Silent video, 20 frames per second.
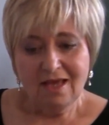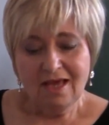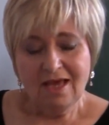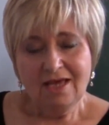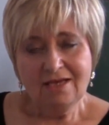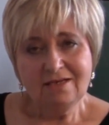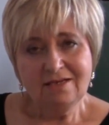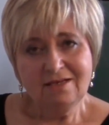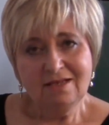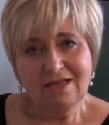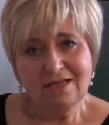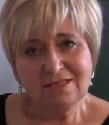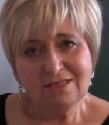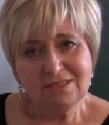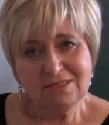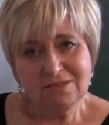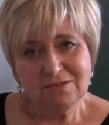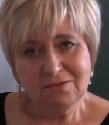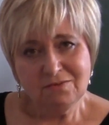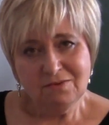And
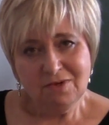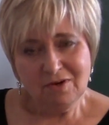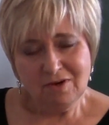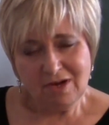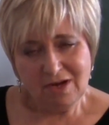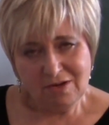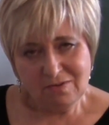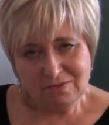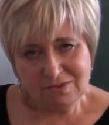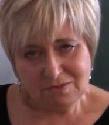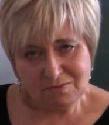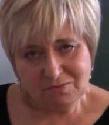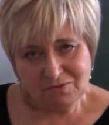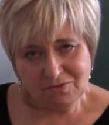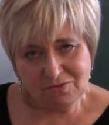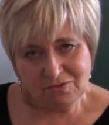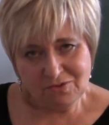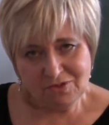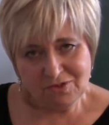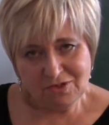that's where I was
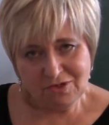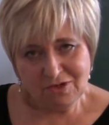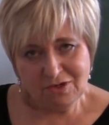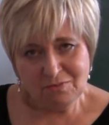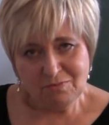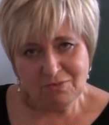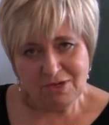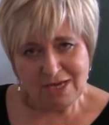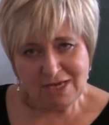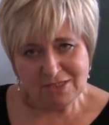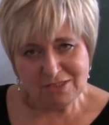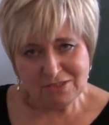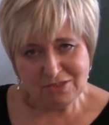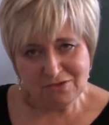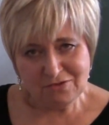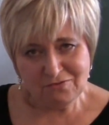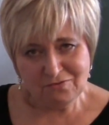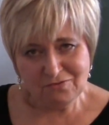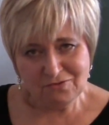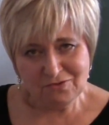born, on
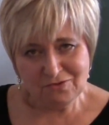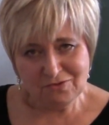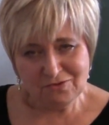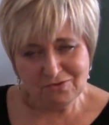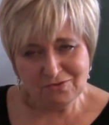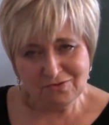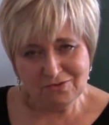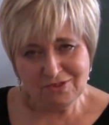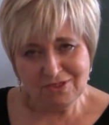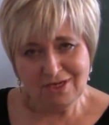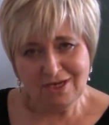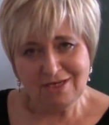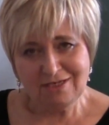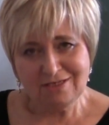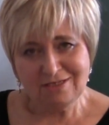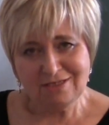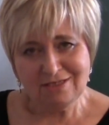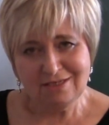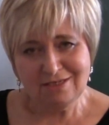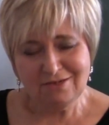Passover
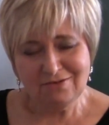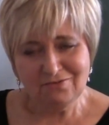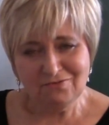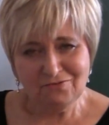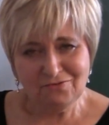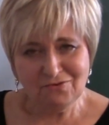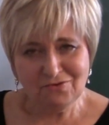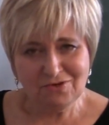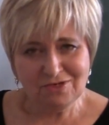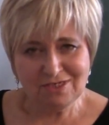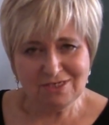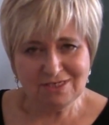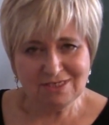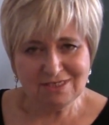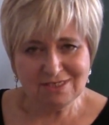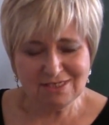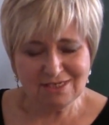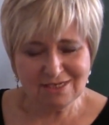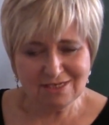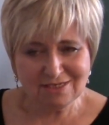
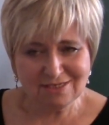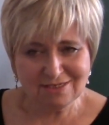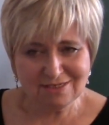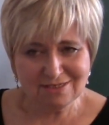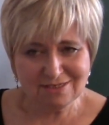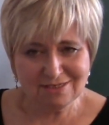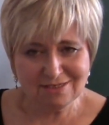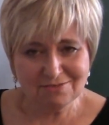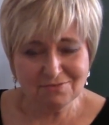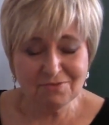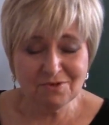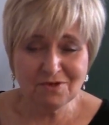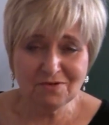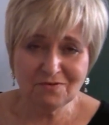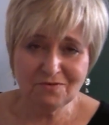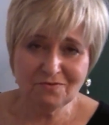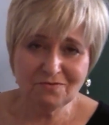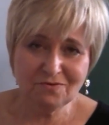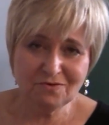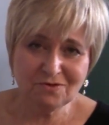1946, one of
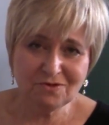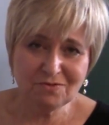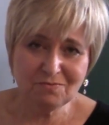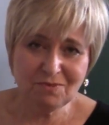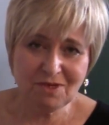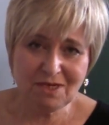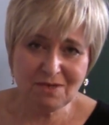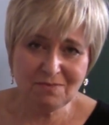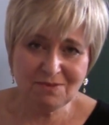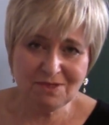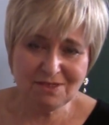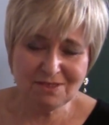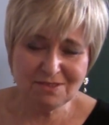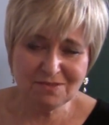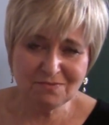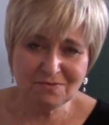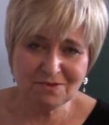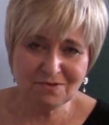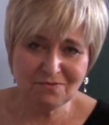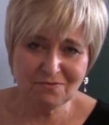the first
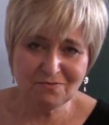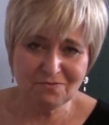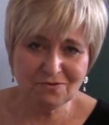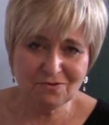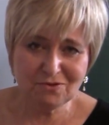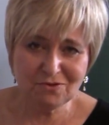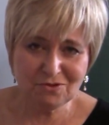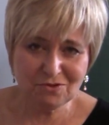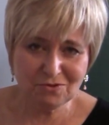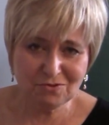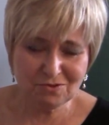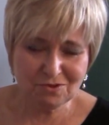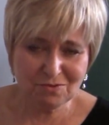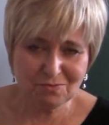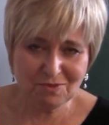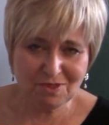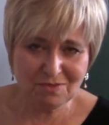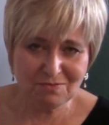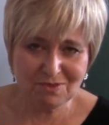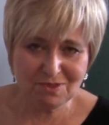babies, one of the first Jewish
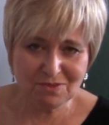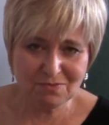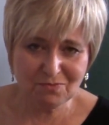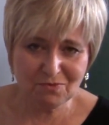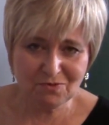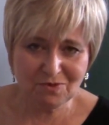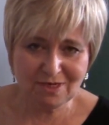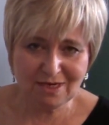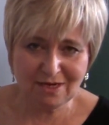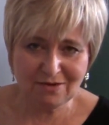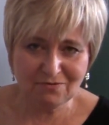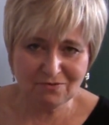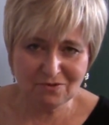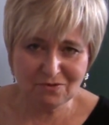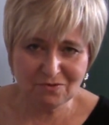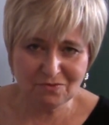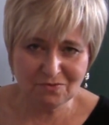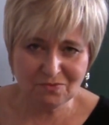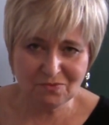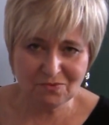babies born after
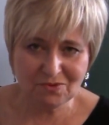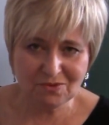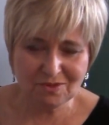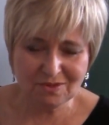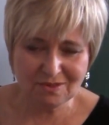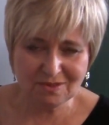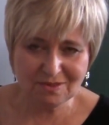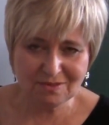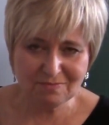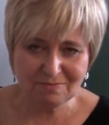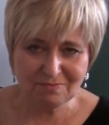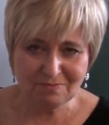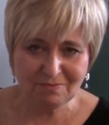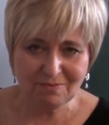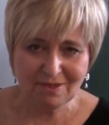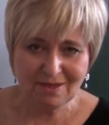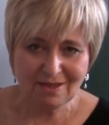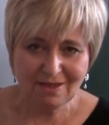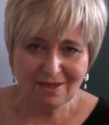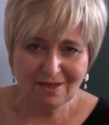the war.
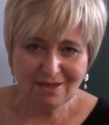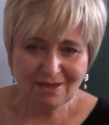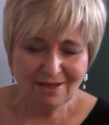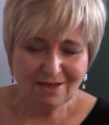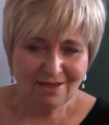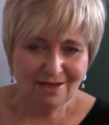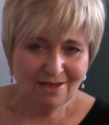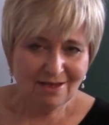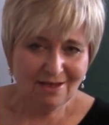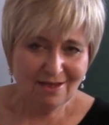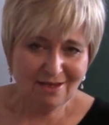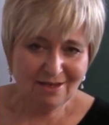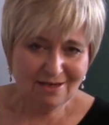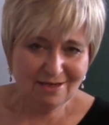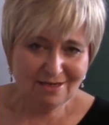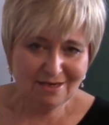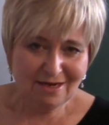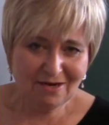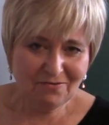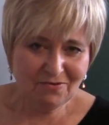
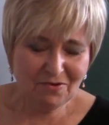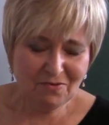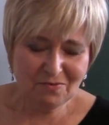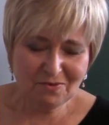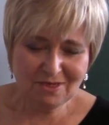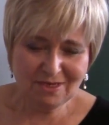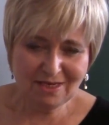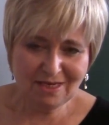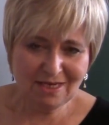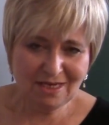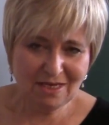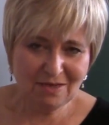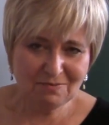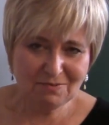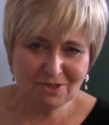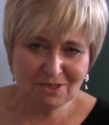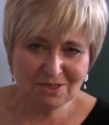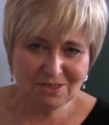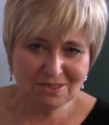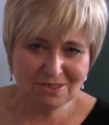And everyone came
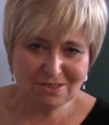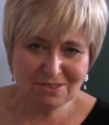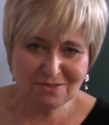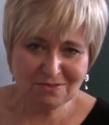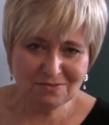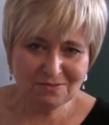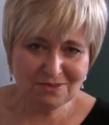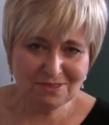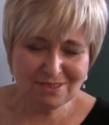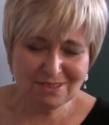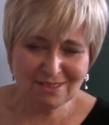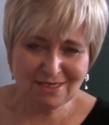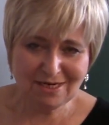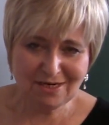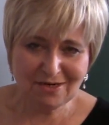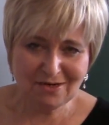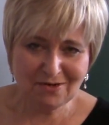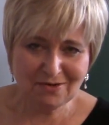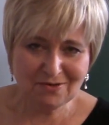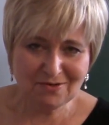just to
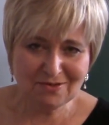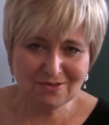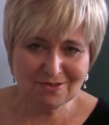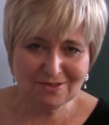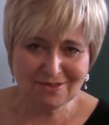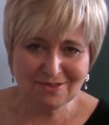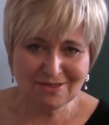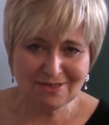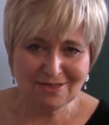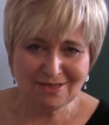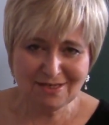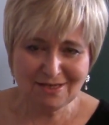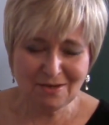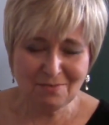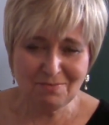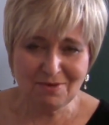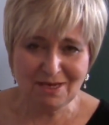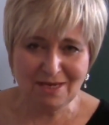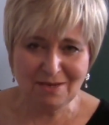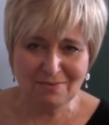stare, a
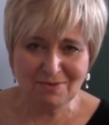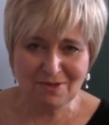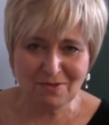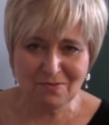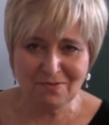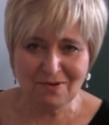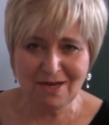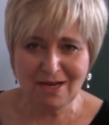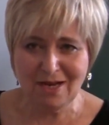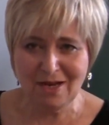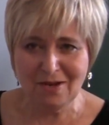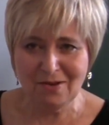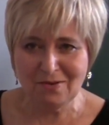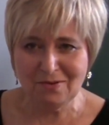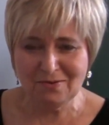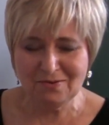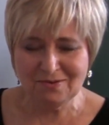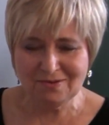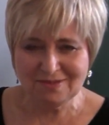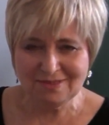baby,
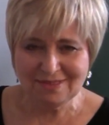wow.